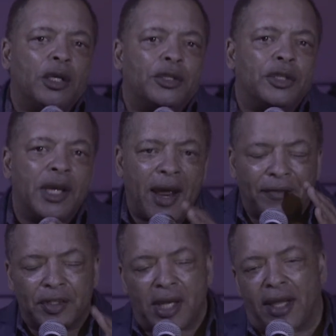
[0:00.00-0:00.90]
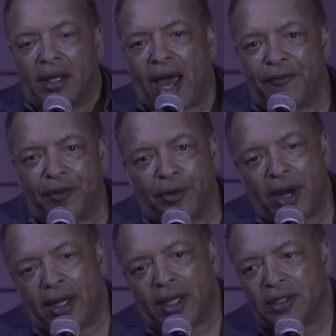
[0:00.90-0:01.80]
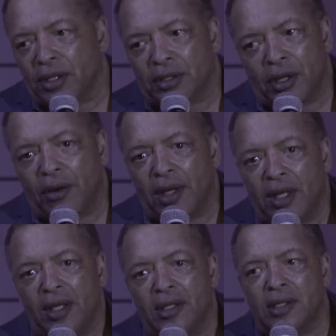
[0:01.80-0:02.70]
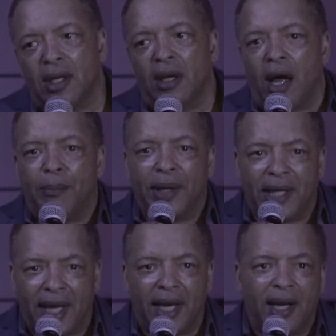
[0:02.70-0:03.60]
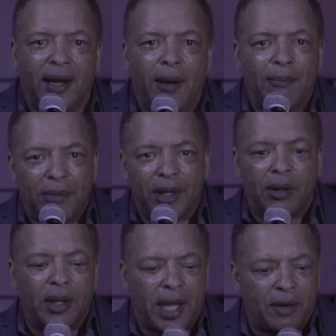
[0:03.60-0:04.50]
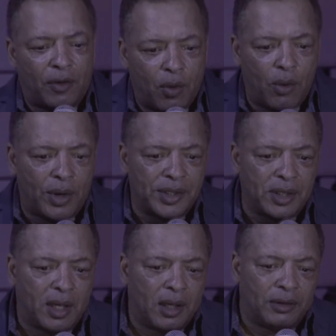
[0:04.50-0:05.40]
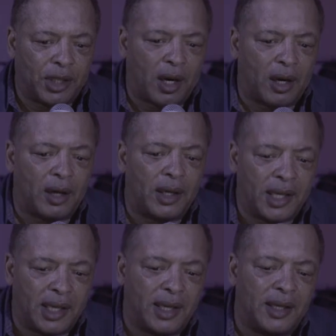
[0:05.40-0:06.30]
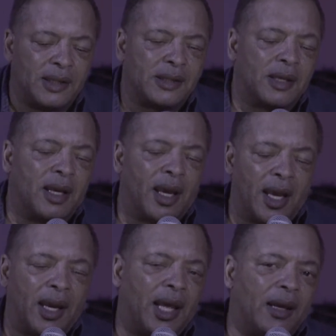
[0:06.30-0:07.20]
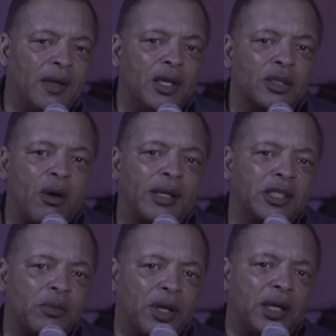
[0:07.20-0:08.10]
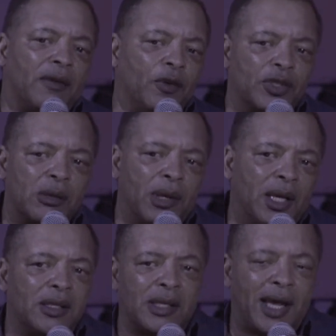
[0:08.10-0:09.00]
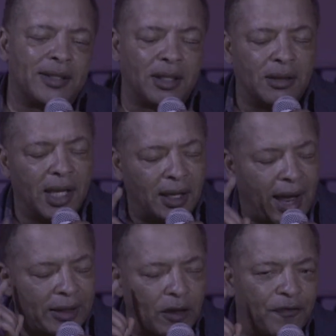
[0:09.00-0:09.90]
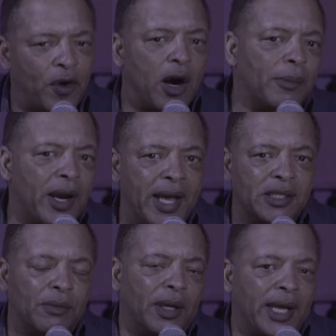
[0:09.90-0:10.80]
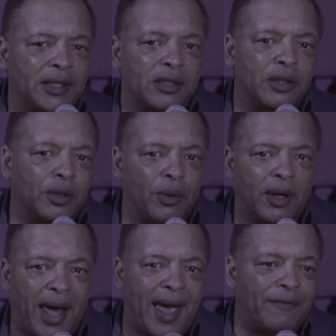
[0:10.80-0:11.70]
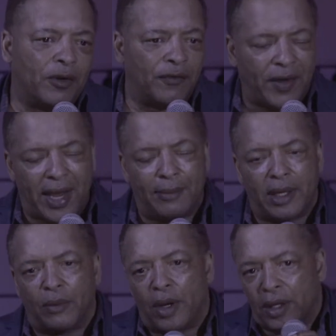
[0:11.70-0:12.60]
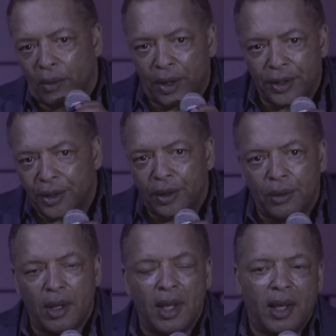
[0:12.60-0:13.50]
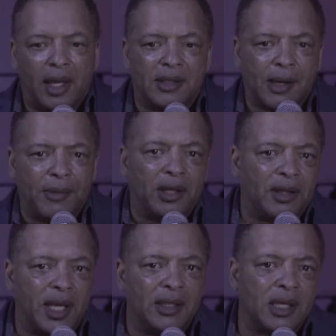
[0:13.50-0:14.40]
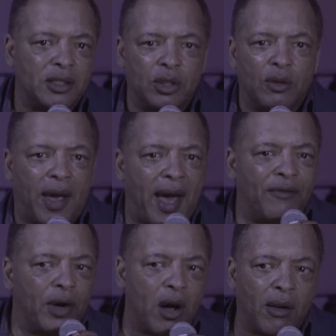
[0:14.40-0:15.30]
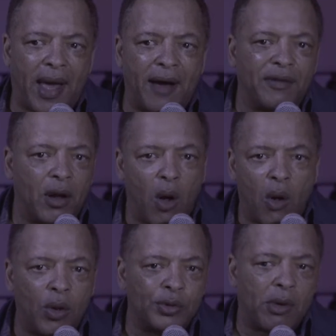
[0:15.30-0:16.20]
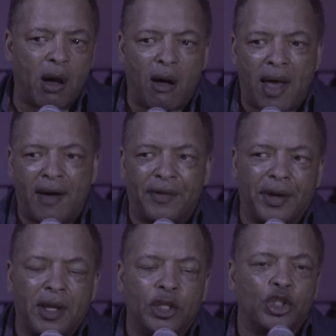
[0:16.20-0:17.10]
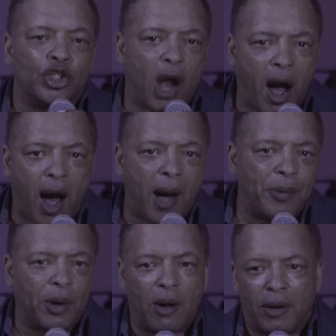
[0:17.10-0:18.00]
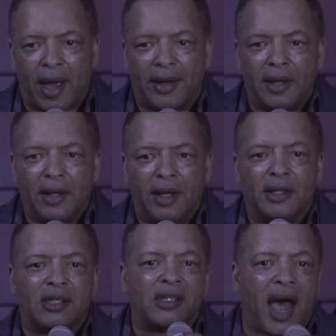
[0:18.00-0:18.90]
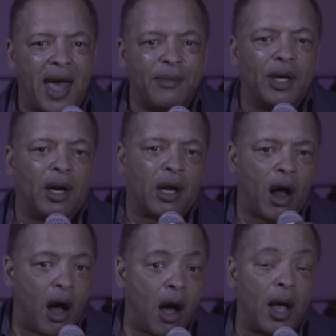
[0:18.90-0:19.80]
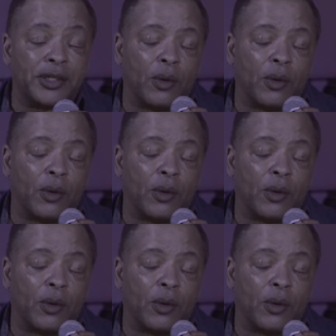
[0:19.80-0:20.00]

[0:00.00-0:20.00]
never take life for granted, because there is a beginning, a middle, and of course, there is an end. So I just want to give you some insights to think like the farmer as it relates to your life, your family, and what you want to do, and some of the things that you have. We all have goals. We all have a job. We all got an assignment, a cause, or